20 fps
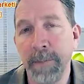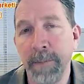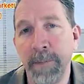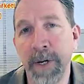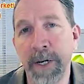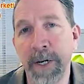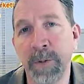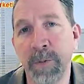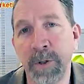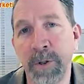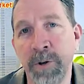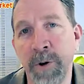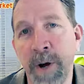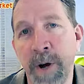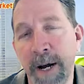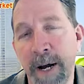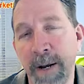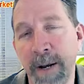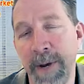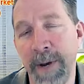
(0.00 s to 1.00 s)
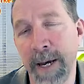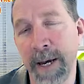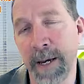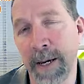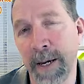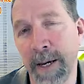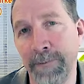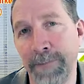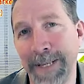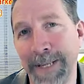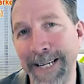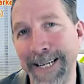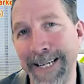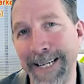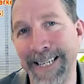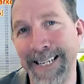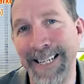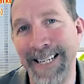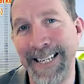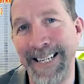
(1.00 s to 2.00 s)
because we're trying to make a
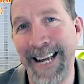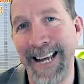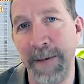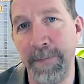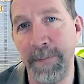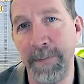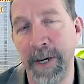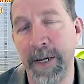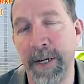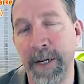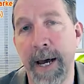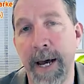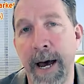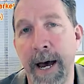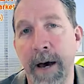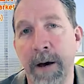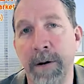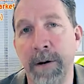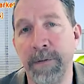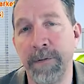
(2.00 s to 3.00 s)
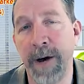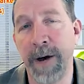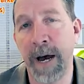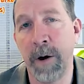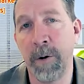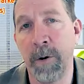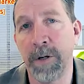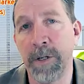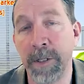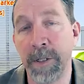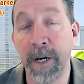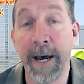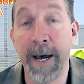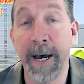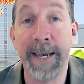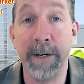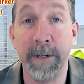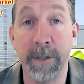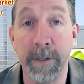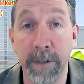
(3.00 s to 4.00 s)
complete statement out of our
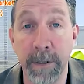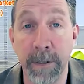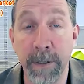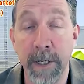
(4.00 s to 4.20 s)
title,